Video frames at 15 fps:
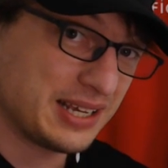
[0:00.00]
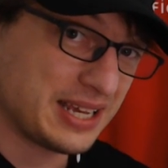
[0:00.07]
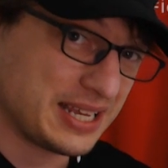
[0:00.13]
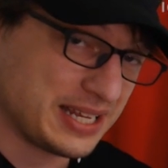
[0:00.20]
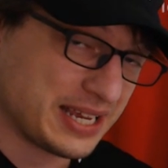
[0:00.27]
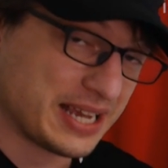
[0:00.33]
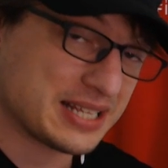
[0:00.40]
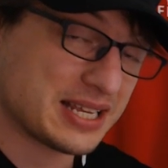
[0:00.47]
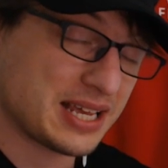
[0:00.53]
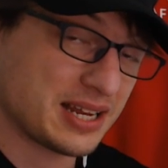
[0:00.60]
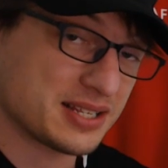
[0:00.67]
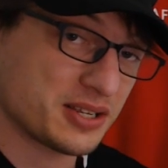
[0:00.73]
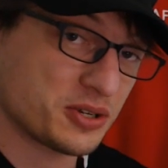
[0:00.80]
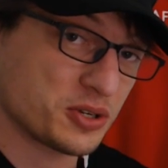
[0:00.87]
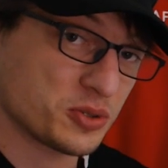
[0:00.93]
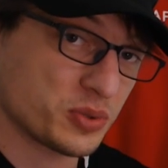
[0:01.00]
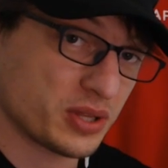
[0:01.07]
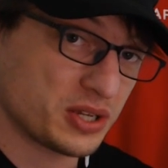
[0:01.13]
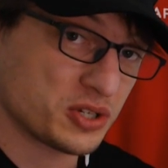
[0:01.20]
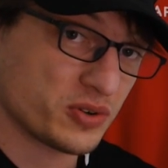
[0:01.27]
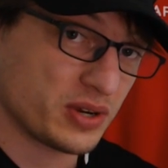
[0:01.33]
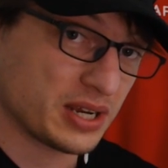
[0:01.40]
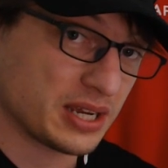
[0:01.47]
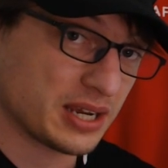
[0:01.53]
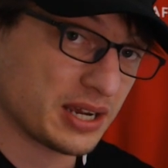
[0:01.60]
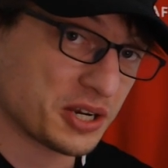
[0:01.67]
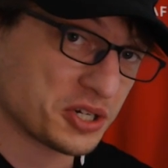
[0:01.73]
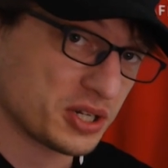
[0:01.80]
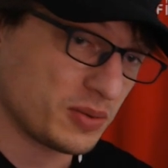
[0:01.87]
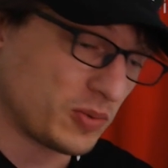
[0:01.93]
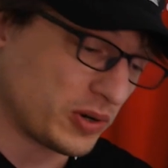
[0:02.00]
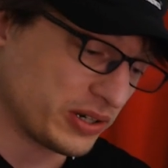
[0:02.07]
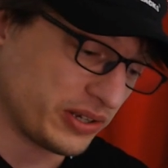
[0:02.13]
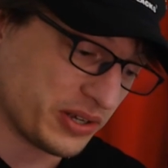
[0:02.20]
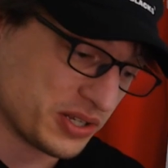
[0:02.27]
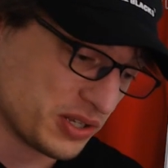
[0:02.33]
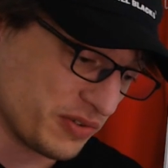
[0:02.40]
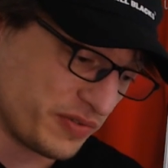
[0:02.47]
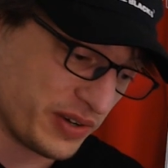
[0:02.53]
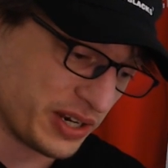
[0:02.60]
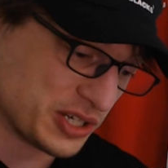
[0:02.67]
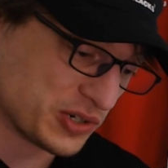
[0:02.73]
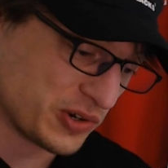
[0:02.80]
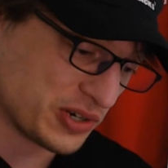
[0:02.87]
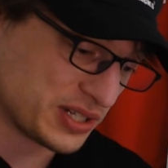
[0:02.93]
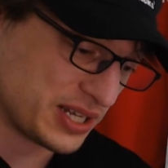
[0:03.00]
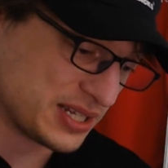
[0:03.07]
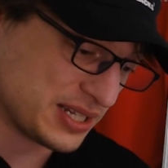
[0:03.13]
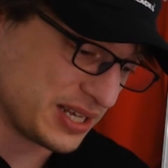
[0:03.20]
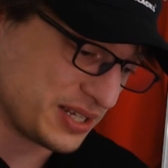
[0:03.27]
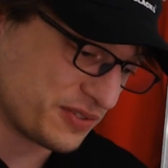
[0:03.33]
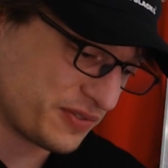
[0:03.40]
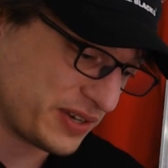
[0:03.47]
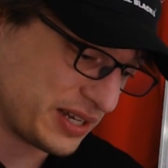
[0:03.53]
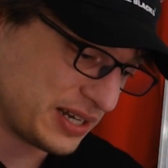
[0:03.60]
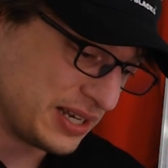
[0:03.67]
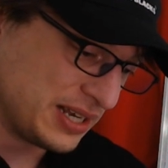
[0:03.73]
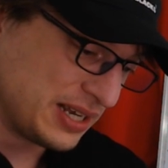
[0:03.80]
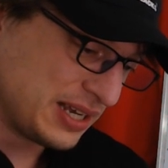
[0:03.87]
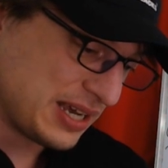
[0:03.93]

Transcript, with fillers: He has had his issues with injury and concussion and whatnot, so fingers crossed he stays fit.